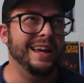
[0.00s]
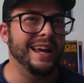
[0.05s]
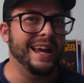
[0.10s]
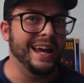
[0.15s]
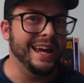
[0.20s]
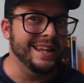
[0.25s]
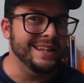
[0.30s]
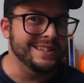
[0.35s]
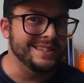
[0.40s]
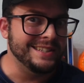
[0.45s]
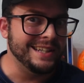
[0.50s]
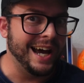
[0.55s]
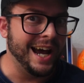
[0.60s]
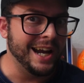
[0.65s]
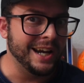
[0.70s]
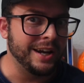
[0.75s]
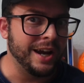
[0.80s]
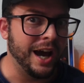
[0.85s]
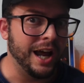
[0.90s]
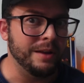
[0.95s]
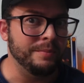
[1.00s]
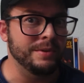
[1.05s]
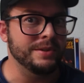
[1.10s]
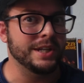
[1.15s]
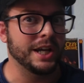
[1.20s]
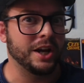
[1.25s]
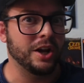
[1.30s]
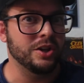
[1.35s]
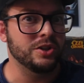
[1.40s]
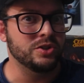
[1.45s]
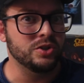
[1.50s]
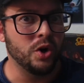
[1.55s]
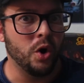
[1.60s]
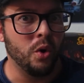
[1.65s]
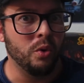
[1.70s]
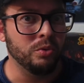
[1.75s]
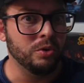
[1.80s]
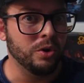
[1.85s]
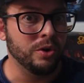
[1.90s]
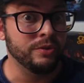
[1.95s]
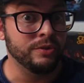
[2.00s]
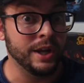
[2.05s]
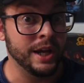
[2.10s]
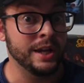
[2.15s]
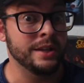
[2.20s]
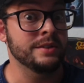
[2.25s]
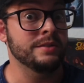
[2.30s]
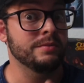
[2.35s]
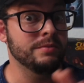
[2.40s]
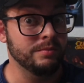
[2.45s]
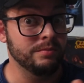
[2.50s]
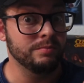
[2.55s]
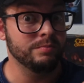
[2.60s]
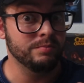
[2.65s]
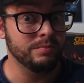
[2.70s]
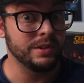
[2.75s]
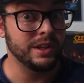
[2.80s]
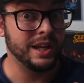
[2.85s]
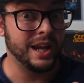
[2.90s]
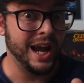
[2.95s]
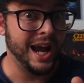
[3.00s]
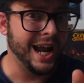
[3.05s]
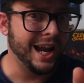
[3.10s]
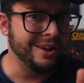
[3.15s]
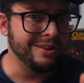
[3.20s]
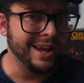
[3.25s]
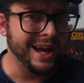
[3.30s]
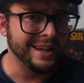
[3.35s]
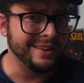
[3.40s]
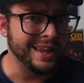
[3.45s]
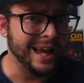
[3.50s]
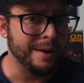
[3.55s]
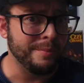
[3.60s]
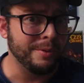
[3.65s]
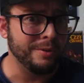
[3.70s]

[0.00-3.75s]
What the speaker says: inside kind of, but it's its own little thing, kind of like that.